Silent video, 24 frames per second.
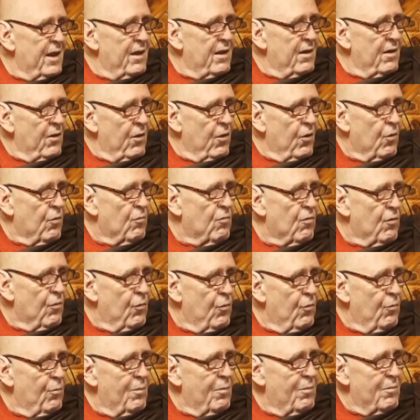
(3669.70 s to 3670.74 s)
in their
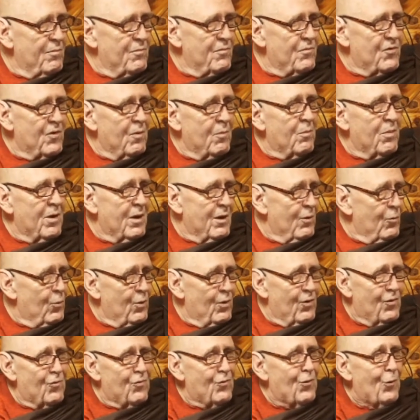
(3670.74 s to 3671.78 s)
room, somebody would
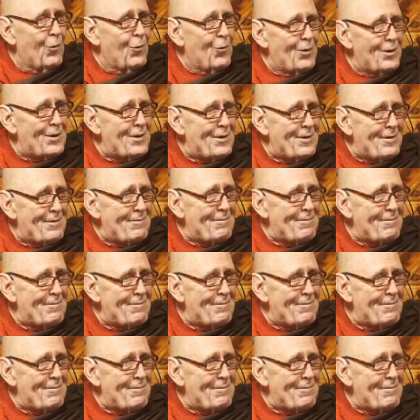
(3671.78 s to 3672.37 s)
have stolen it.